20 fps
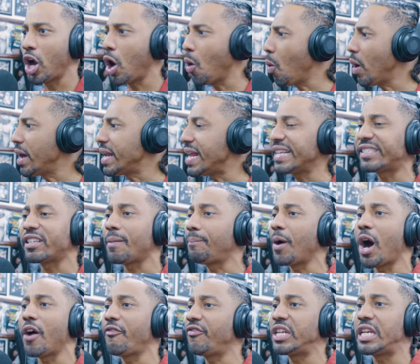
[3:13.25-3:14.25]
No one is
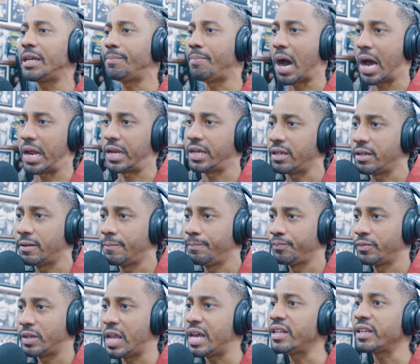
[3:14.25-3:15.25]
above anybody
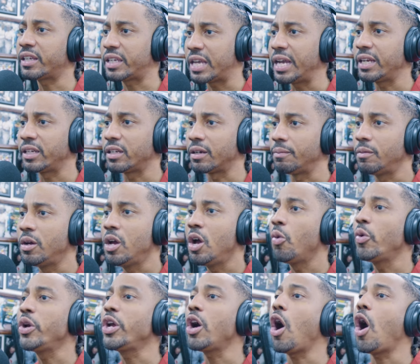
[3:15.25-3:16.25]
in the wow. kingdom.
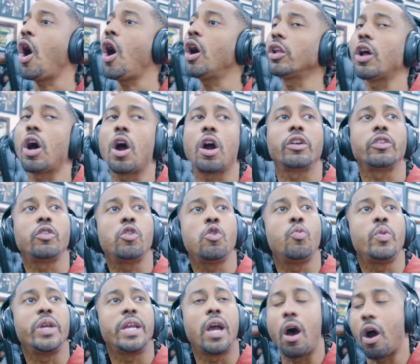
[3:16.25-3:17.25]
We all are
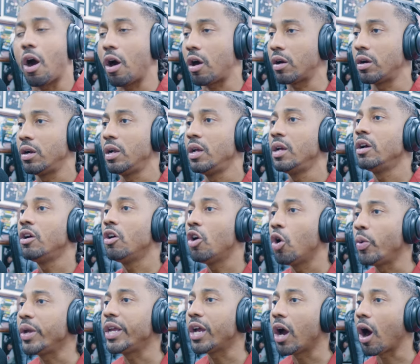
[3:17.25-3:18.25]
who we are,
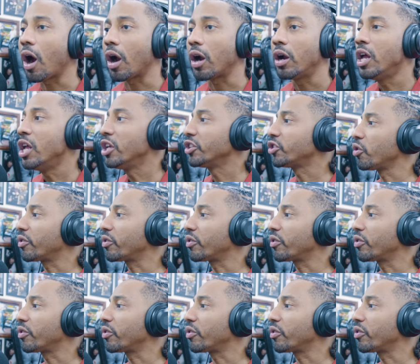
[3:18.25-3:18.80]
who we are.